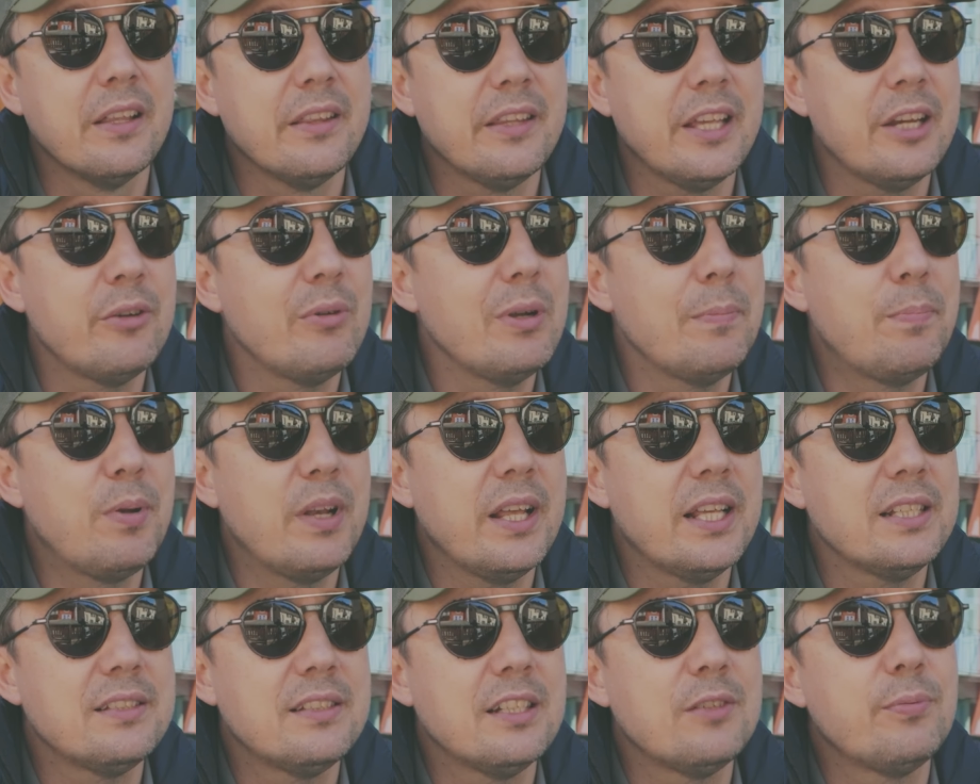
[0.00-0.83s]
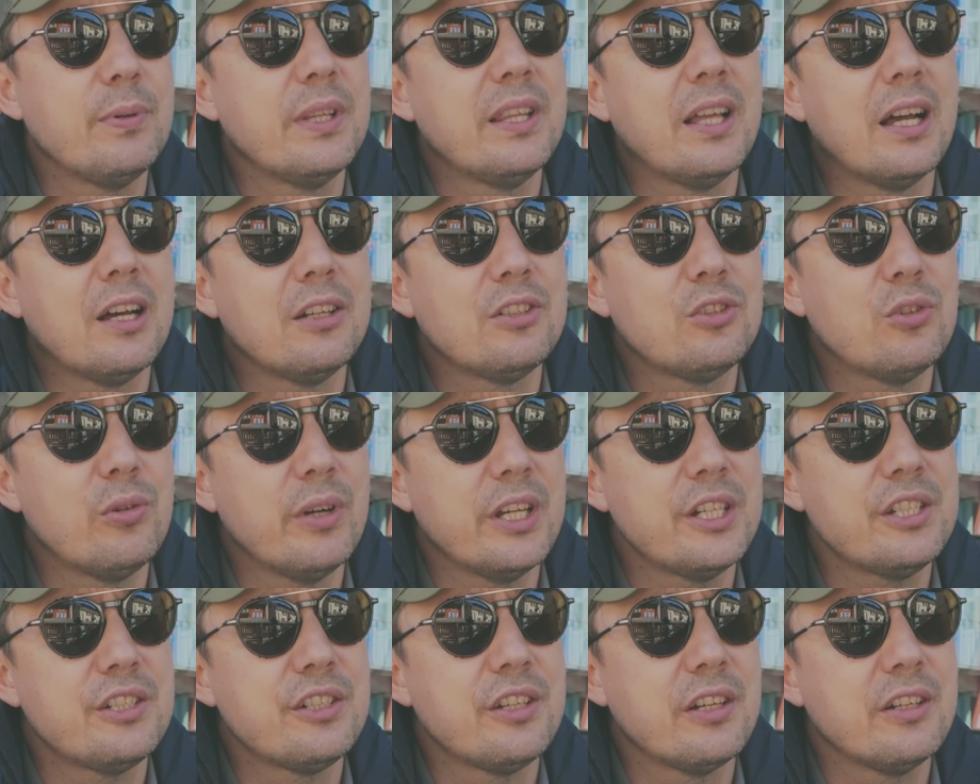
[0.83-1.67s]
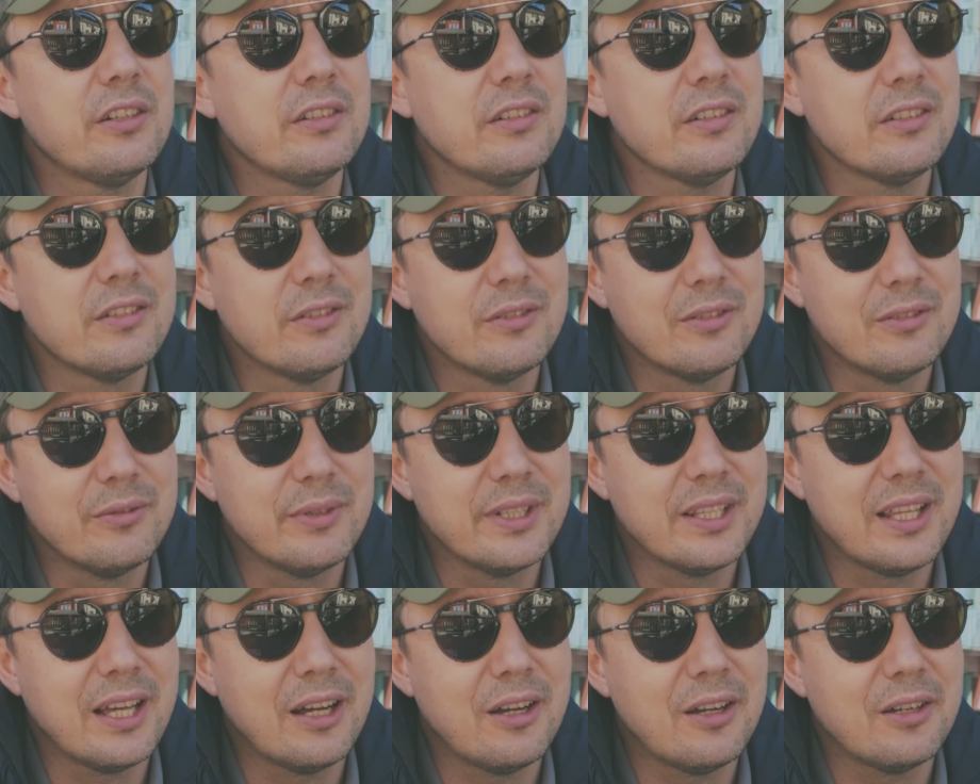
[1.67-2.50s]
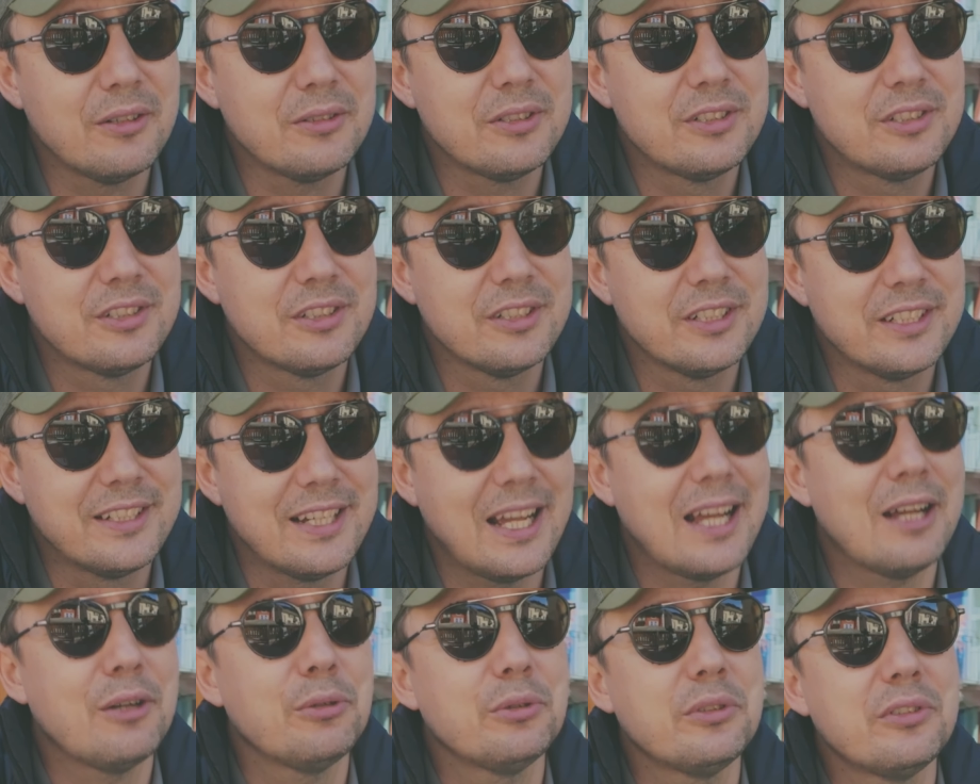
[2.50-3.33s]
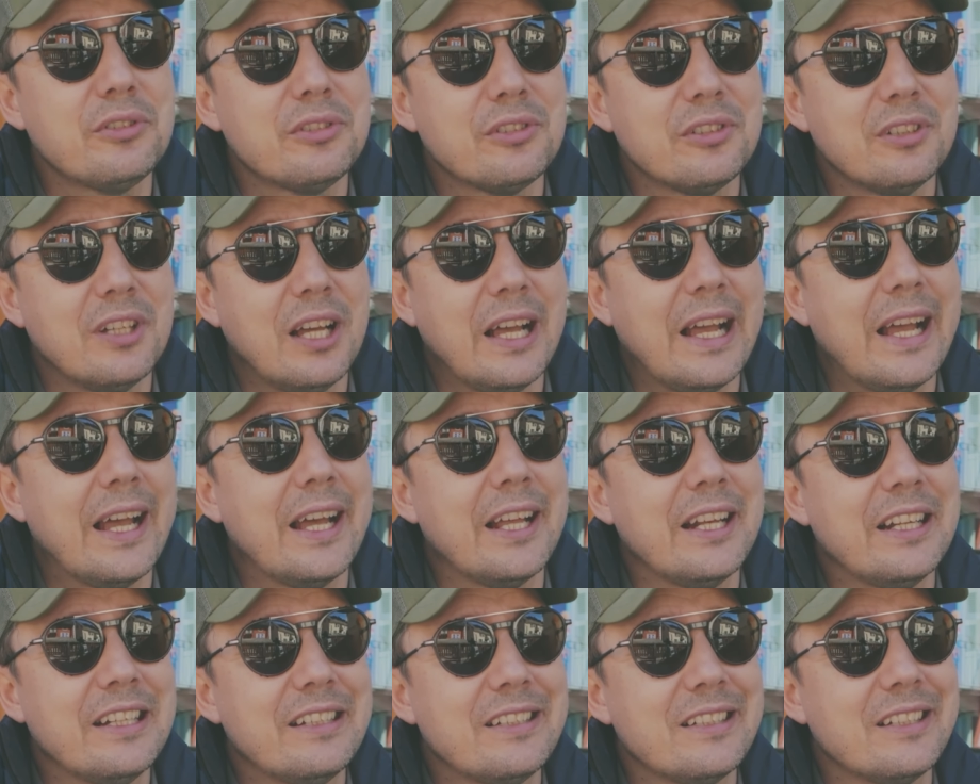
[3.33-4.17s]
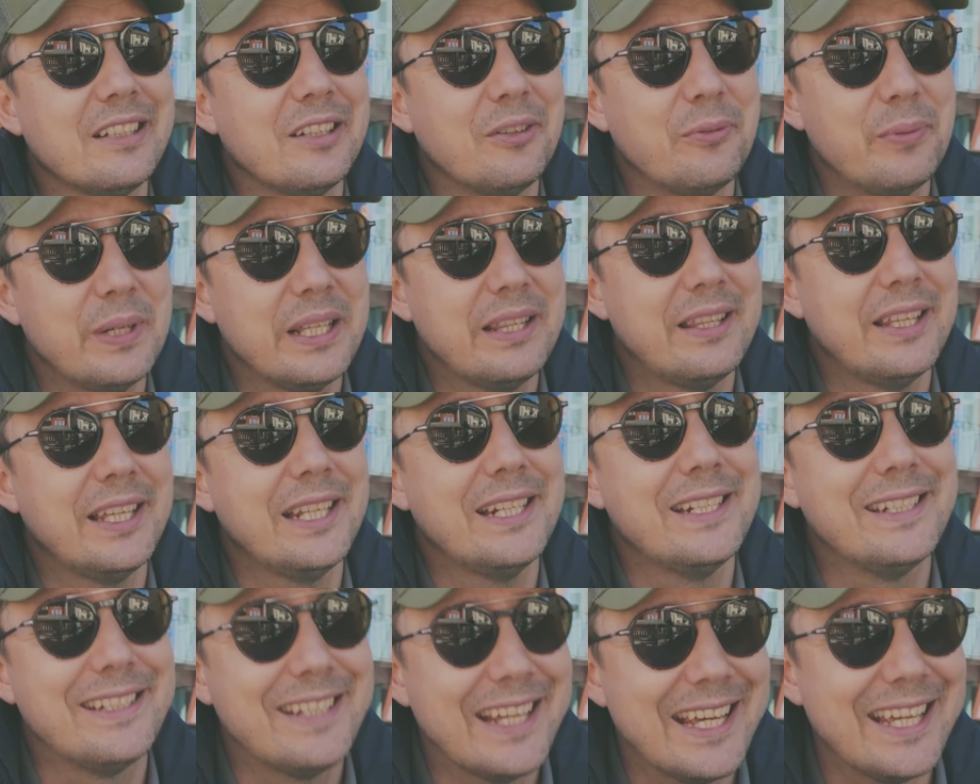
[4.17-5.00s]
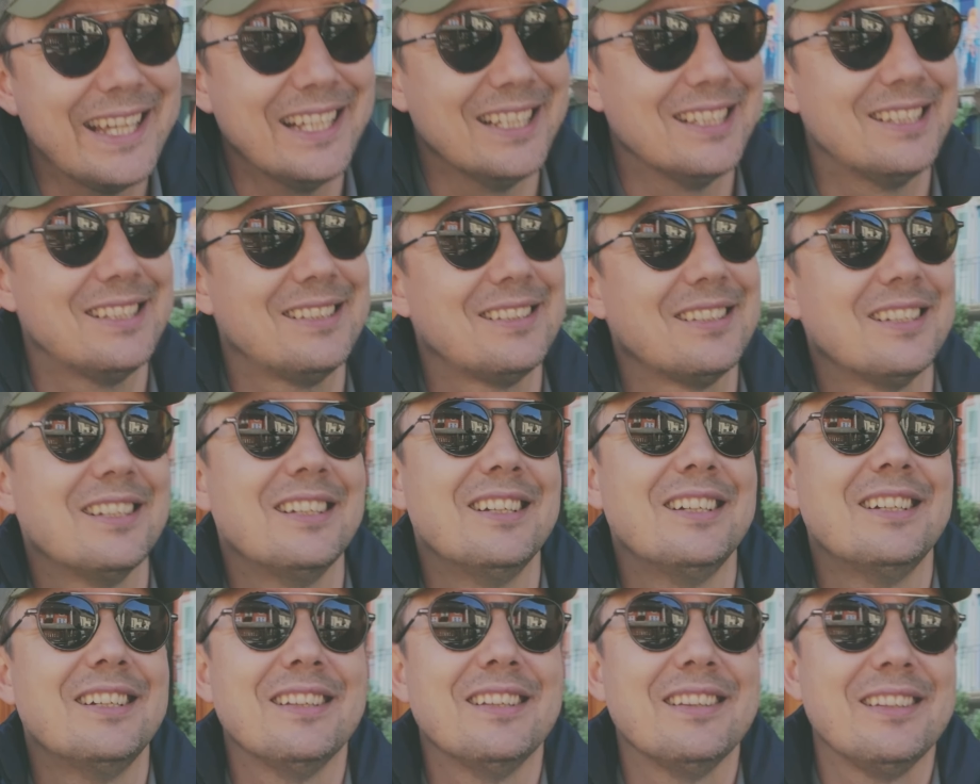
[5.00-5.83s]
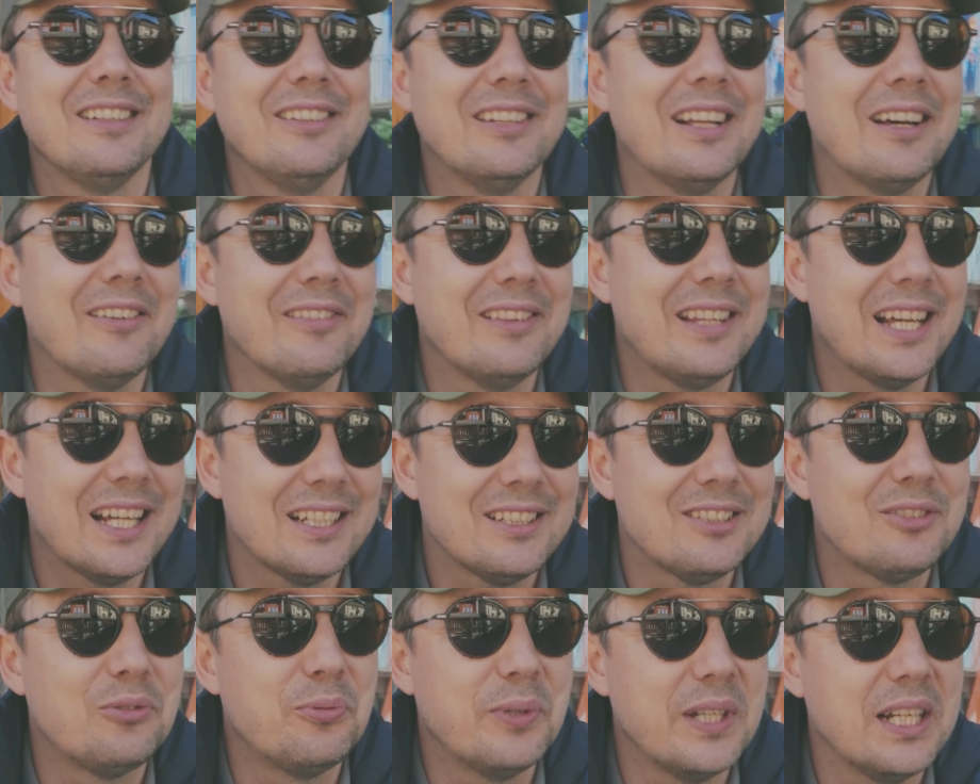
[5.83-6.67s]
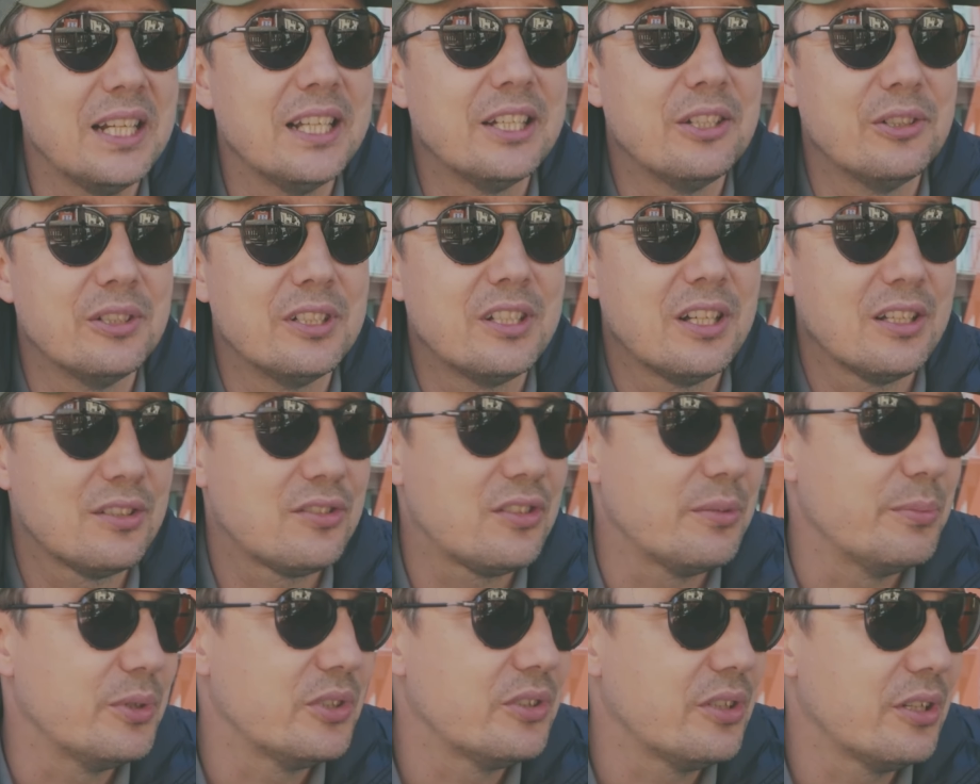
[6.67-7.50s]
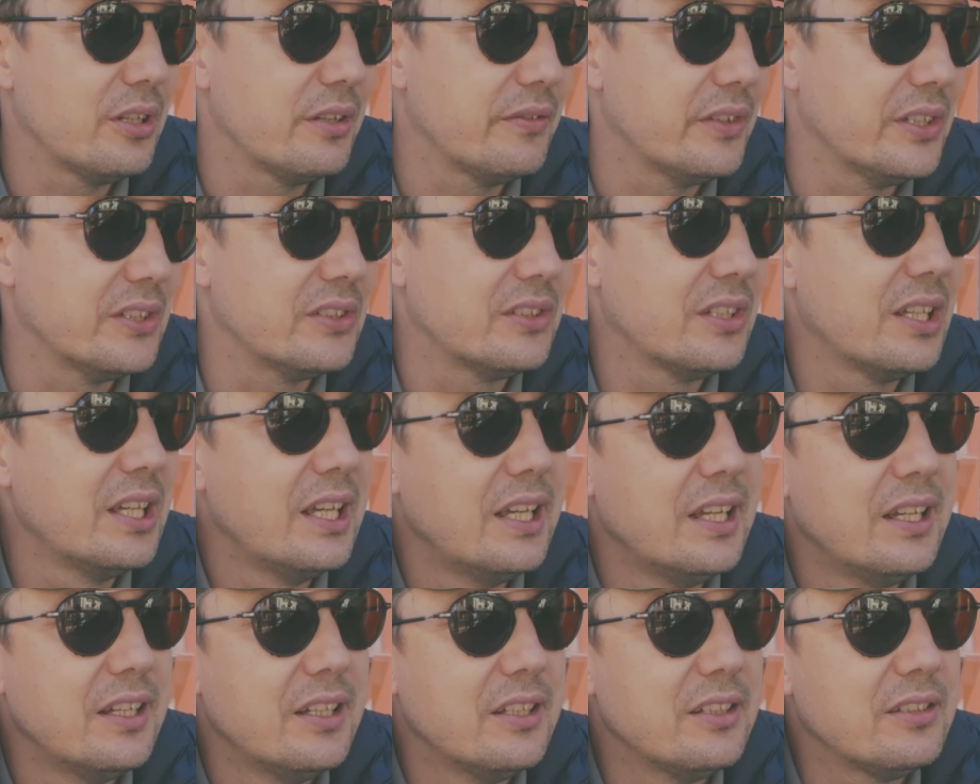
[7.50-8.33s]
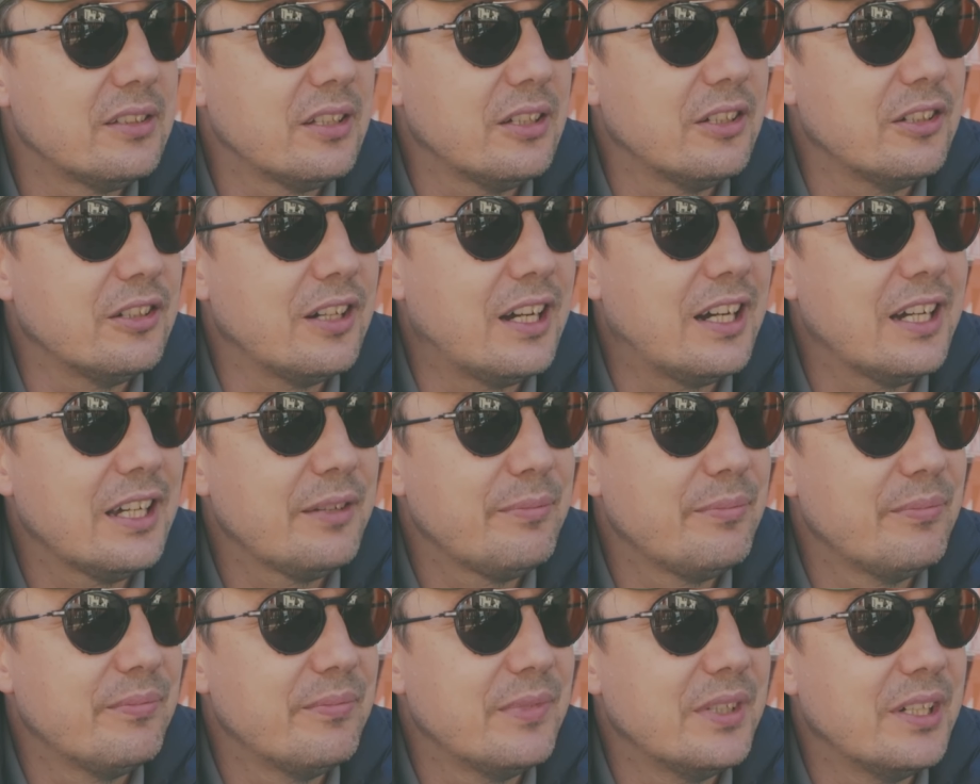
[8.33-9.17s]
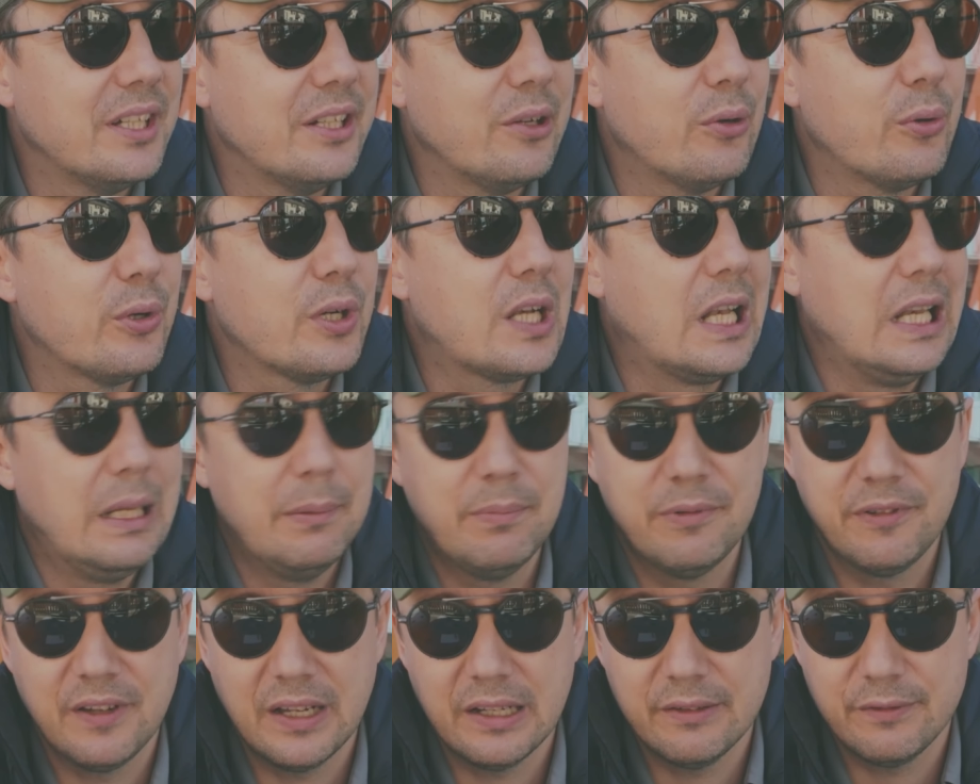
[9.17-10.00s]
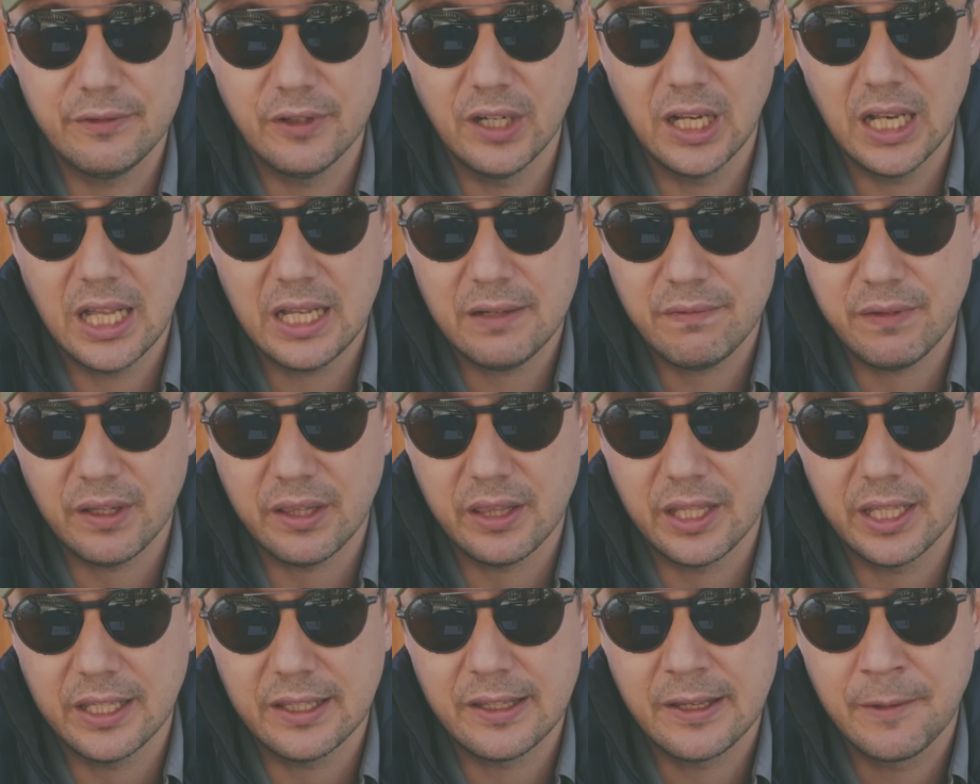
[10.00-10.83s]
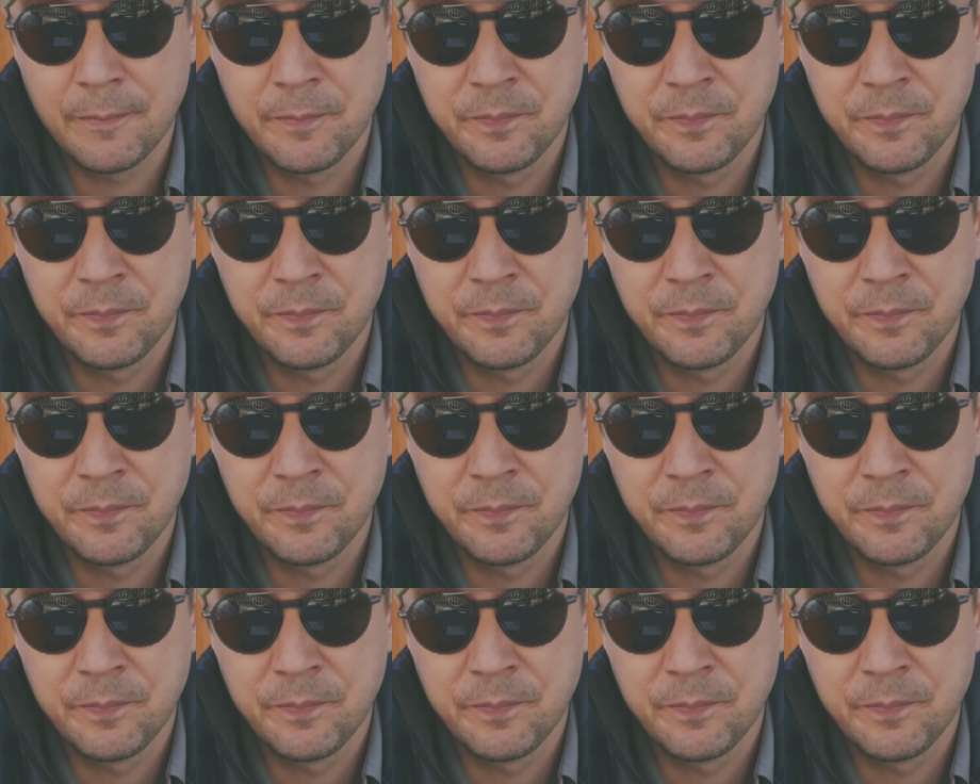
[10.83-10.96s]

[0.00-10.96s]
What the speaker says: They replaced it without question, without doubt, and within days. And now that's really good customer service. So I'm an Ortlieb fan for life, I think.